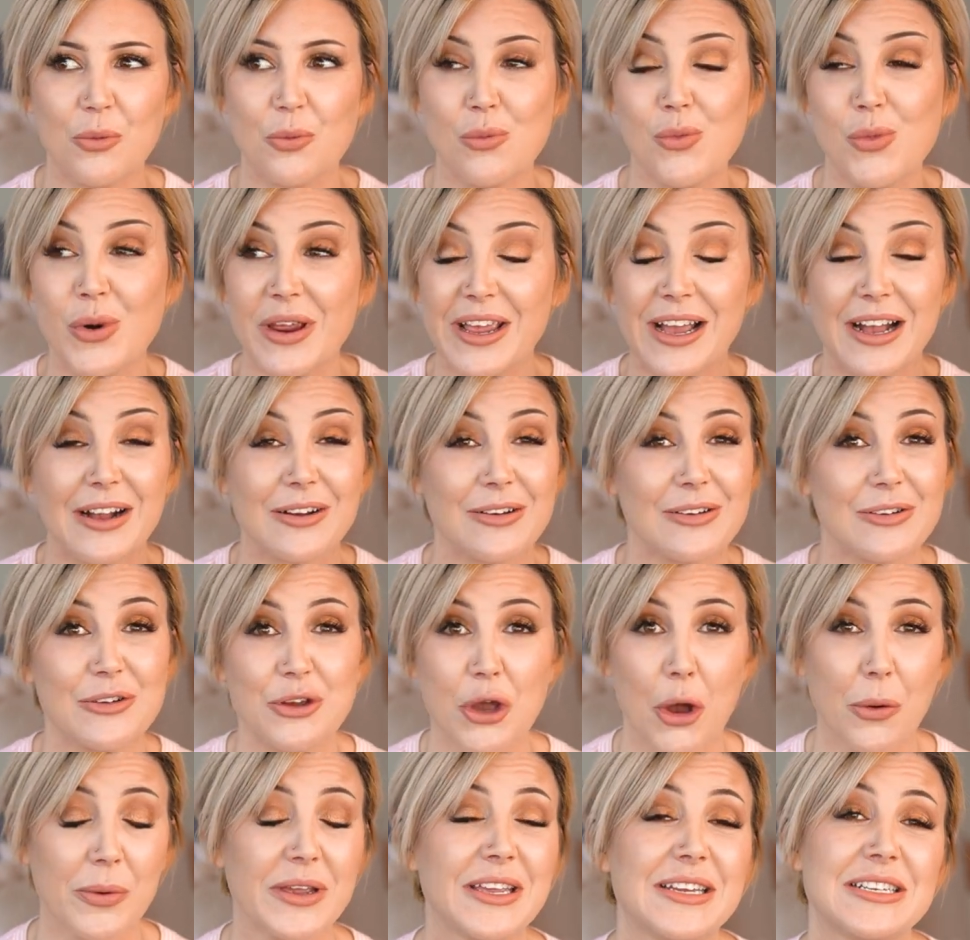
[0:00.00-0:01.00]
we are
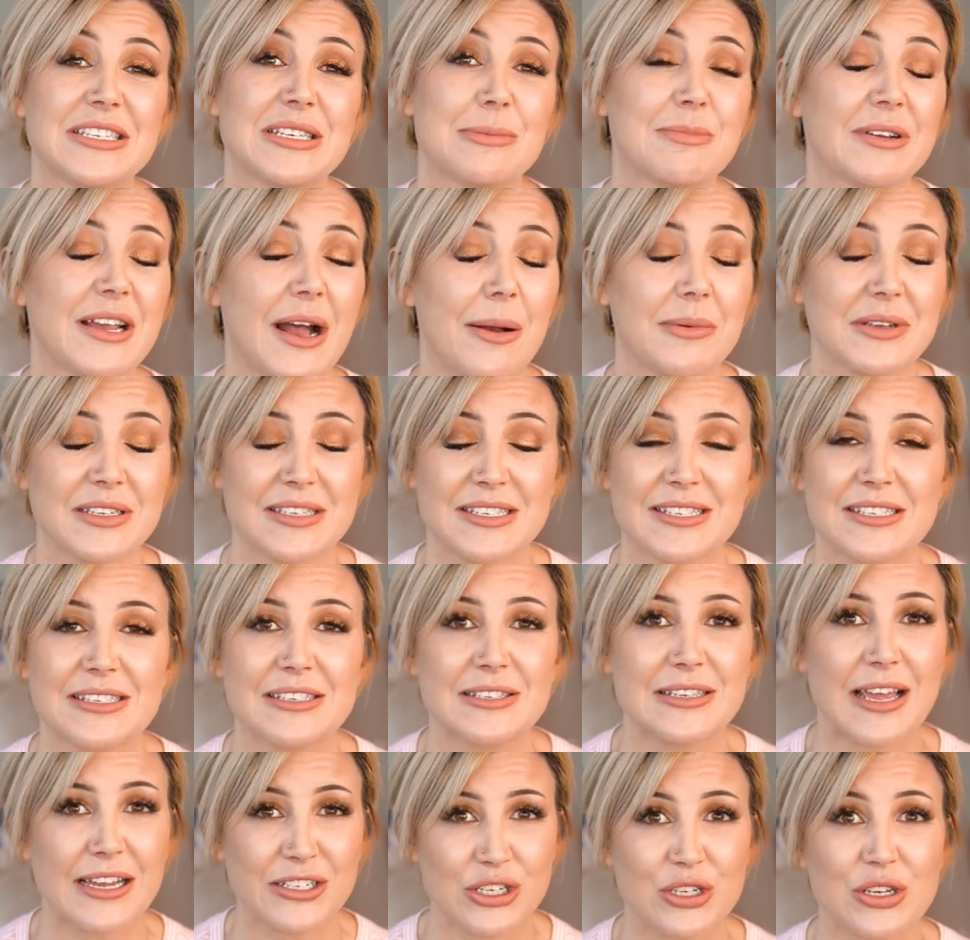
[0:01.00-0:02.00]
going into becoming
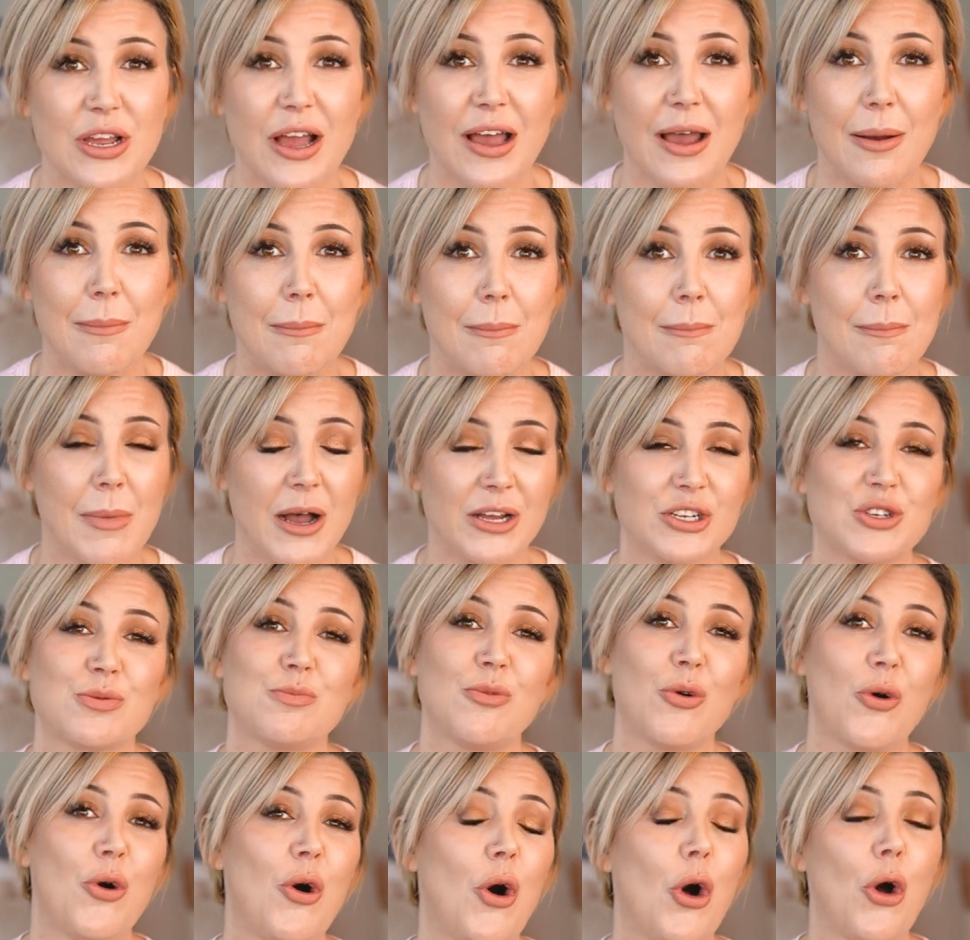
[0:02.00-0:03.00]
such a much
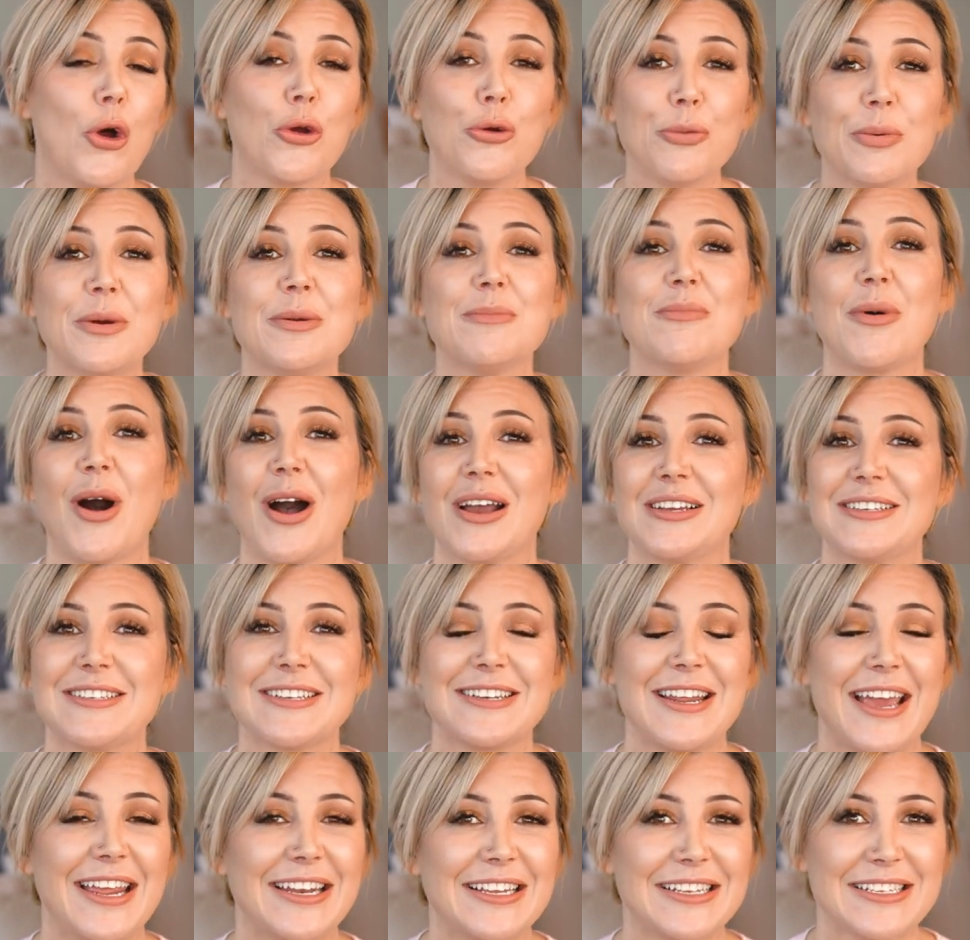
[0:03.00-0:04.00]
more
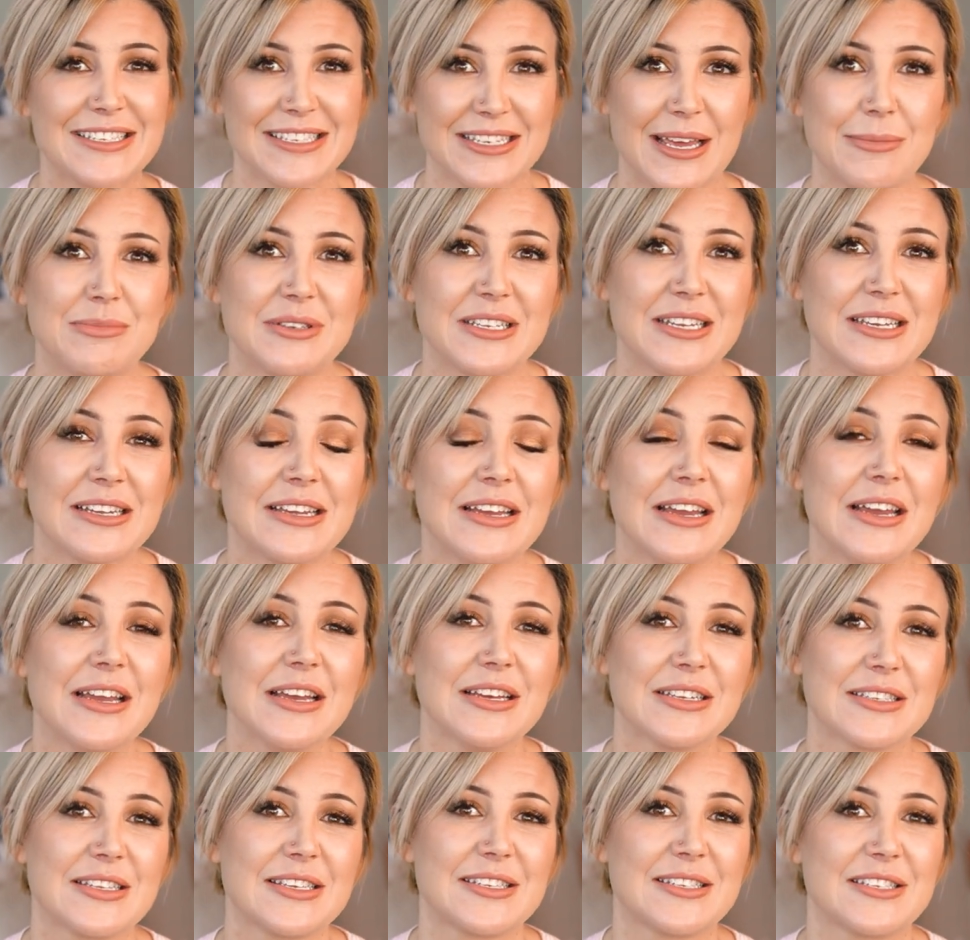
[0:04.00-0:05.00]
open-minded and accepting
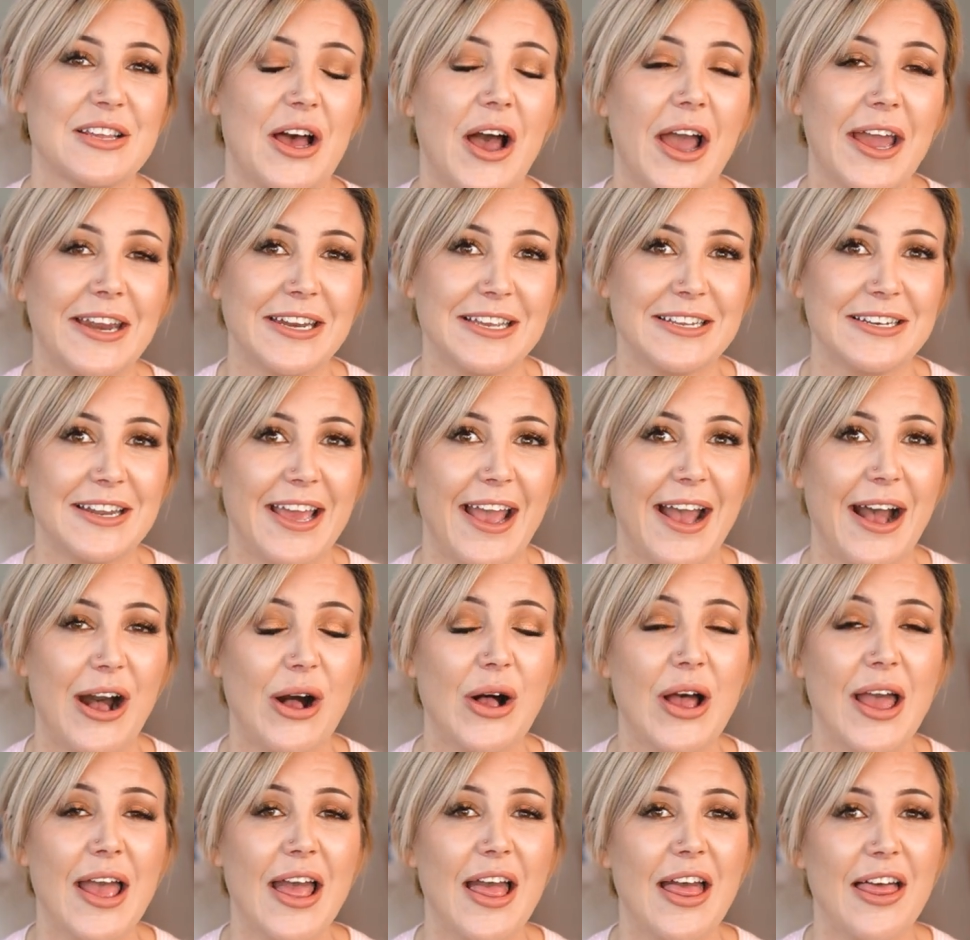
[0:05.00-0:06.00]
society
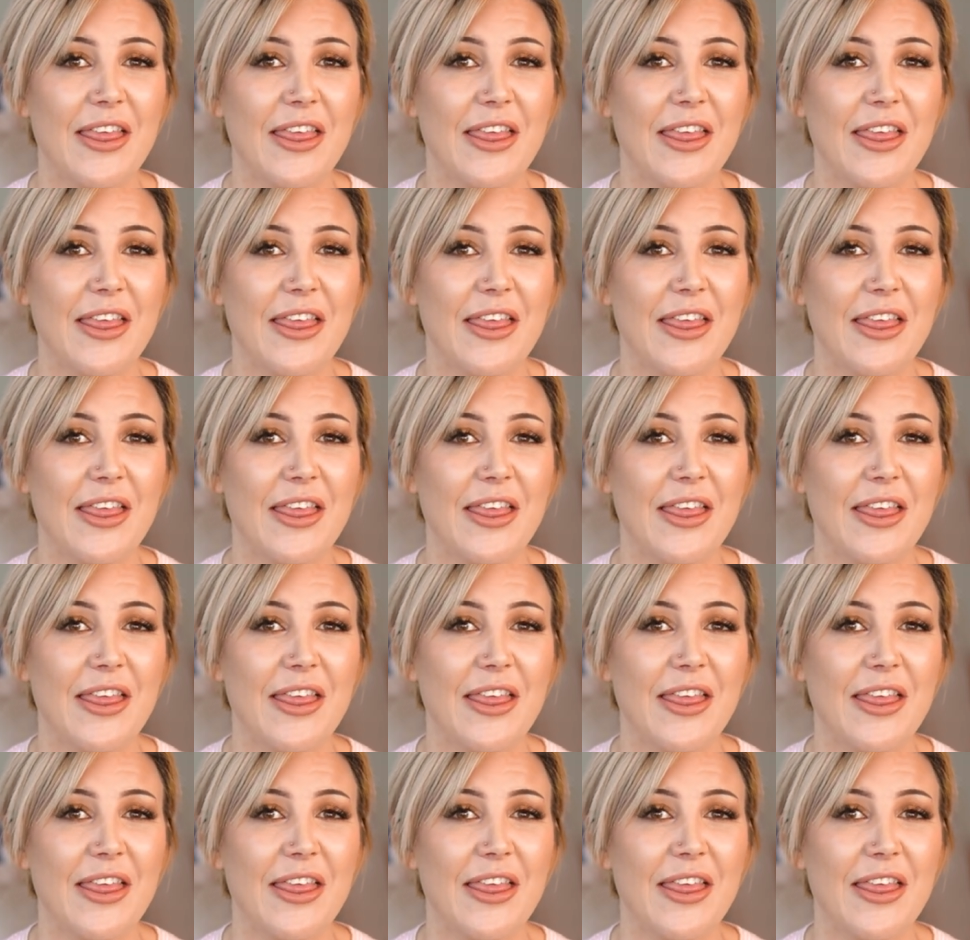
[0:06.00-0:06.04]
now,